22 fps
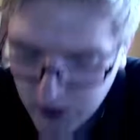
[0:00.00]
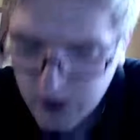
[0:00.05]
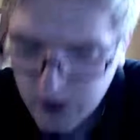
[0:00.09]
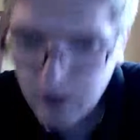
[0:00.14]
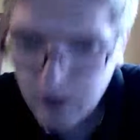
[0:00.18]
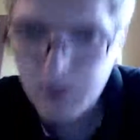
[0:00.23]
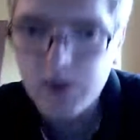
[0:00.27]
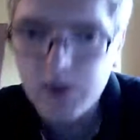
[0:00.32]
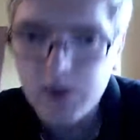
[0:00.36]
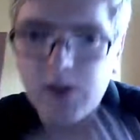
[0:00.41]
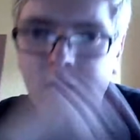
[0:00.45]

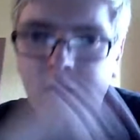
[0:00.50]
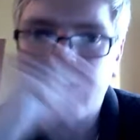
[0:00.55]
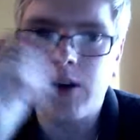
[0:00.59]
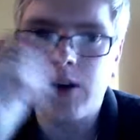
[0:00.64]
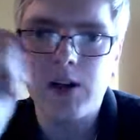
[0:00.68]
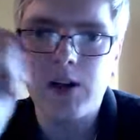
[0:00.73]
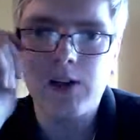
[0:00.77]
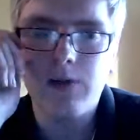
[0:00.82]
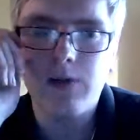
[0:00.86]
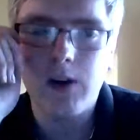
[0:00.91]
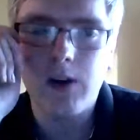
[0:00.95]
procedure
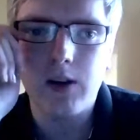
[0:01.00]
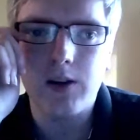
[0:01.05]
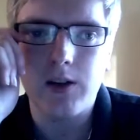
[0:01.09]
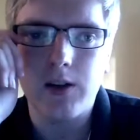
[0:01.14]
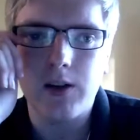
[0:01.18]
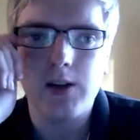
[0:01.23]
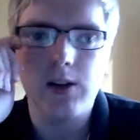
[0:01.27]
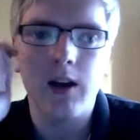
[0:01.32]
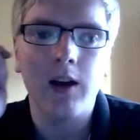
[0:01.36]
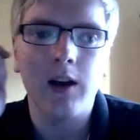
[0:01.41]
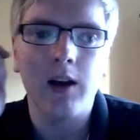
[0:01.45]
is fairly
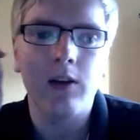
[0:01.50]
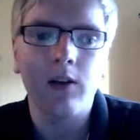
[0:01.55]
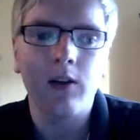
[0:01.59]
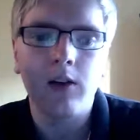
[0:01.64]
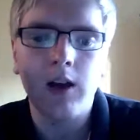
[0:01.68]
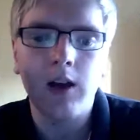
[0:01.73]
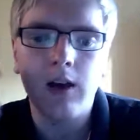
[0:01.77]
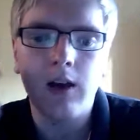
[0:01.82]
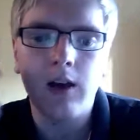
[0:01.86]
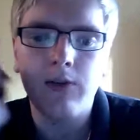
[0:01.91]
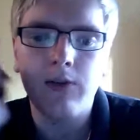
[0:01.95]
standard.
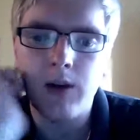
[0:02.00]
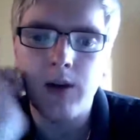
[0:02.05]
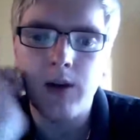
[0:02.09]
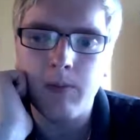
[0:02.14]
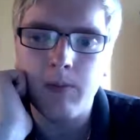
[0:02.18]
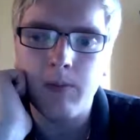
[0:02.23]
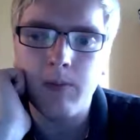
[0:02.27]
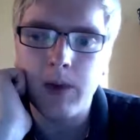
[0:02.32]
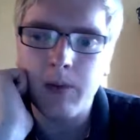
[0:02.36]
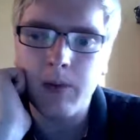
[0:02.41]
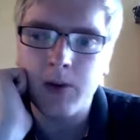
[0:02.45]
Every
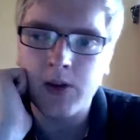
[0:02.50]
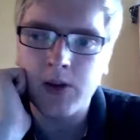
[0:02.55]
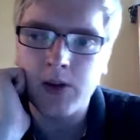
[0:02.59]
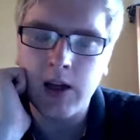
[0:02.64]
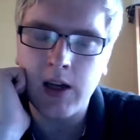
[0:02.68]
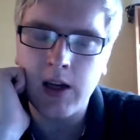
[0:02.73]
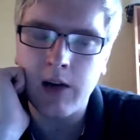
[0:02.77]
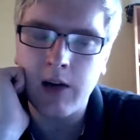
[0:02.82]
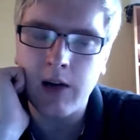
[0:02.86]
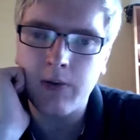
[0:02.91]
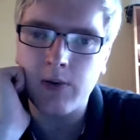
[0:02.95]
member of
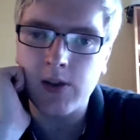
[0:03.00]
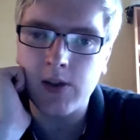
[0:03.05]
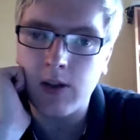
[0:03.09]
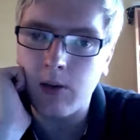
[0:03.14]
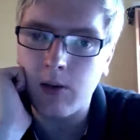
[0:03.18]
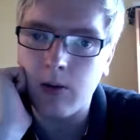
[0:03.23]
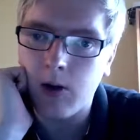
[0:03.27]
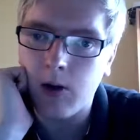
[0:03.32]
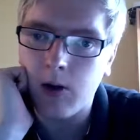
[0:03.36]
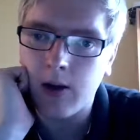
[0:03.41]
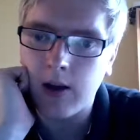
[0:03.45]
staff who's in the
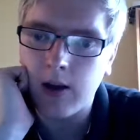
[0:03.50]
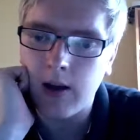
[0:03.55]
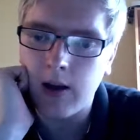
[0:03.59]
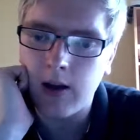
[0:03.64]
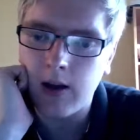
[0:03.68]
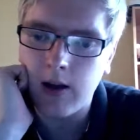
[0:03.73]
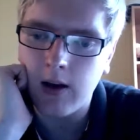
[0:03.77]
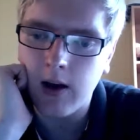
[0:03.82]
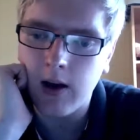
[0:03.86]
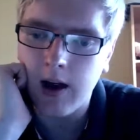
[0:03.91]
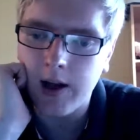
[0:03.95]
work
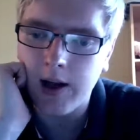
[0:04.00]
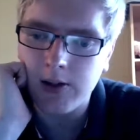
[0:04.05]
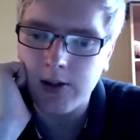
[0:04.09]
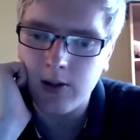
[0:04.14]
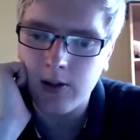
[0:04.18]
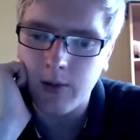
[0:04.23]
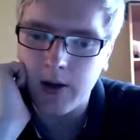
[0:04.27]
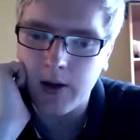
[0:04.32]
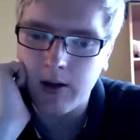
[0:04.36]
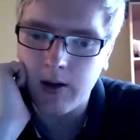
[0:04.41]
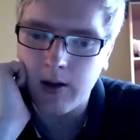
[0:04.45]
area has to
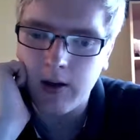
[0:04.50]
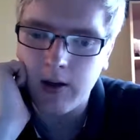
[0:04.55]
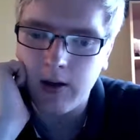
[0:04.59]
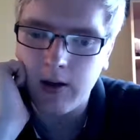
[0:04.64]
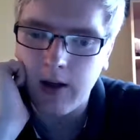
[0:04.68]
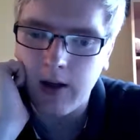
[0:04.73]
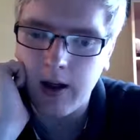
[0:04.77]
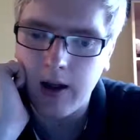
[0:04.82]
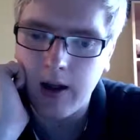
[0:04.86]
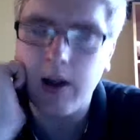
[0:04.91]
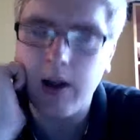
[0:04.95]
wear
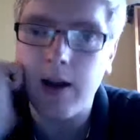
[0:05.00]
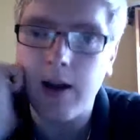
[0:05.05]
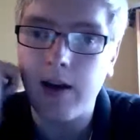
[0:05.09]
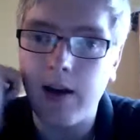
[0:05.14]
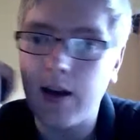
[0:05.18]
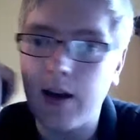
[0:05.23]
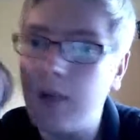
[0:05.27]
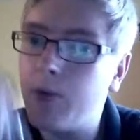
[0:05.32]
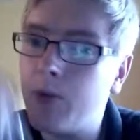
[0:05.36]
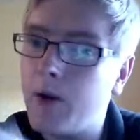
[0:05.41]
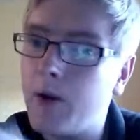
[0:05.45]
an
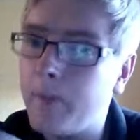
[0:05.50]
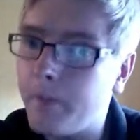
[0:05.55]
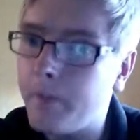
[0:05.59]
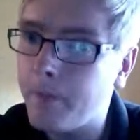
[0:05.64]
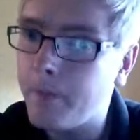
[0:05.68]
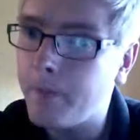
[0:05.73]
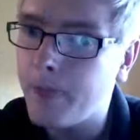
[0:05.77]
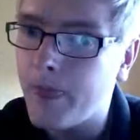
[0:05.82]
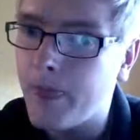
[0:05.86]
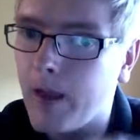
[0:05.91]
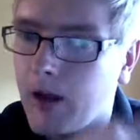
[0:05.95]
apron,
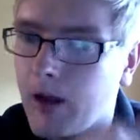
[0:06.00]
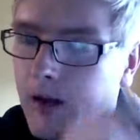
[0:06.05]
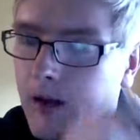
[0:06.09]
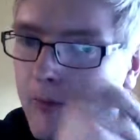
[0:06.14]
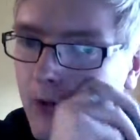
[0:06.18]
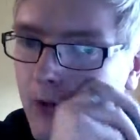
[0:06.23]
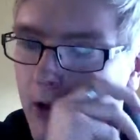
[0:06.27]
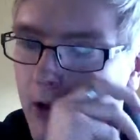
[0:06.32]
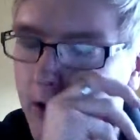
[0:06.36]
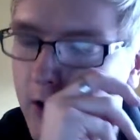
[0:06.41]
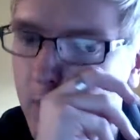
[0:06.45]
a
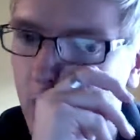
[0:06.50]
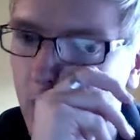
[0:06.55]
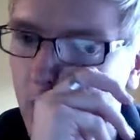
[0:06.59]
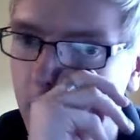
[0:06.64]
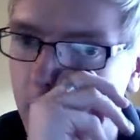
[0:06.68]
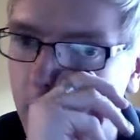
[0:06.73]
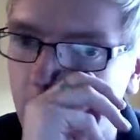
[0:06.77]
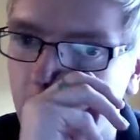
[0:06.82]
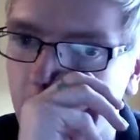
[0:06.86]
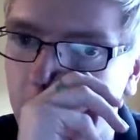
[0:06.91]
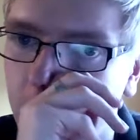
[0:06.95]

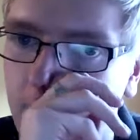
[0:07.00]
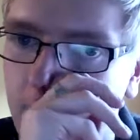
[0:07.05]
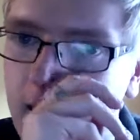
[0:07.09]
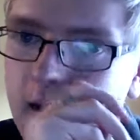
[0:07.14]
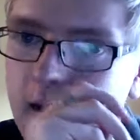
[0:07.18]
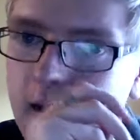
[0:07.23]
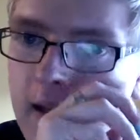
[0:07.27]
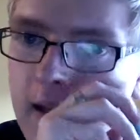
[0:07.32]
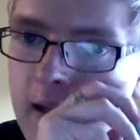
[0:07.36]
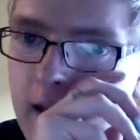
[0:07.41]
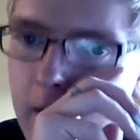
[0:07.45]
disposable
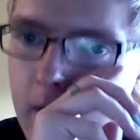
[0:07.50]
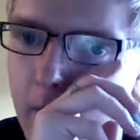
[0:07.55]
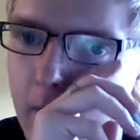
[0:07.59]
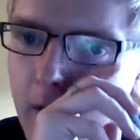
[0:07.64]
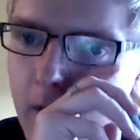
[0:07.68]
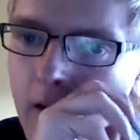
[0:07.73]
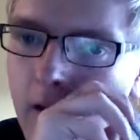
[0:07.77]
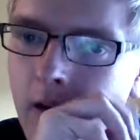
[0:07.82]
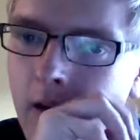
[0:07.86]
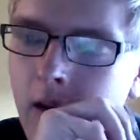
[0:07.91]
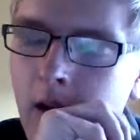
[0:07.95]
plastic
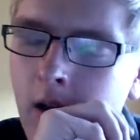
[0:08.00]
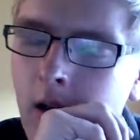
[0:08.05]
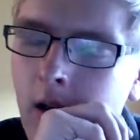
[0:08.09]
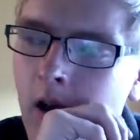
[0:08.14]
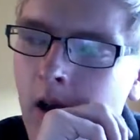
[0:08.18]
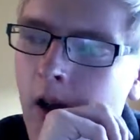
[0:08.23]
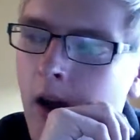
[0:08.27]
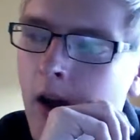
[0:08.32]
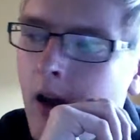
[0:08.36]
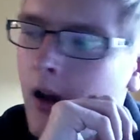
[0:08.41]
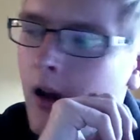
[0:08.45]
apron,
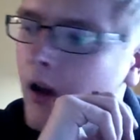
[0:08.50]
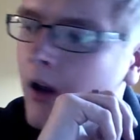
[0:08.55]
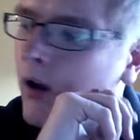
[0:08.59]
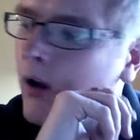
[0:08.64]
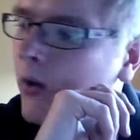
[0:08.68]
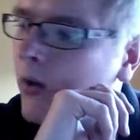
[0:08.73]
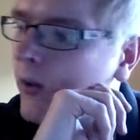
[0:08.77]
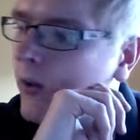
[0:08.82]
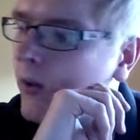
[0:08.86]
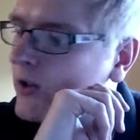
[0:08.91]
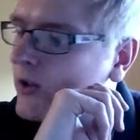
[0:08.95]

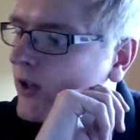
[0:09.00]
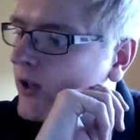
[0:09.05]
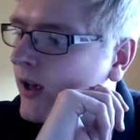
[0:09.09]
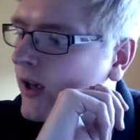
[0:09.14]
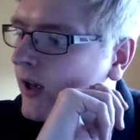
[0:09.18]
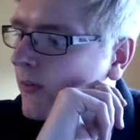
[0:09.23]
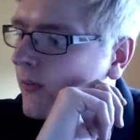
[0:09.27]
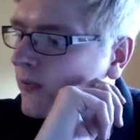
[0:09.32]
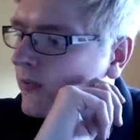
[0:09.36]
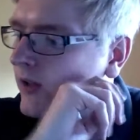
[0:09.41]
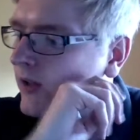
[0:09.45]
which
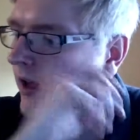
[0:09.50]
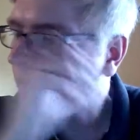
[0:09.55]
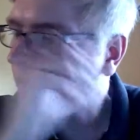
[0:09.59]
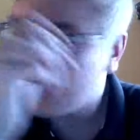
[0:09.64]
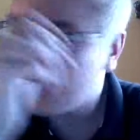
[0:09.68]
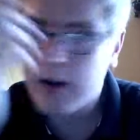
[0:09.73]
I can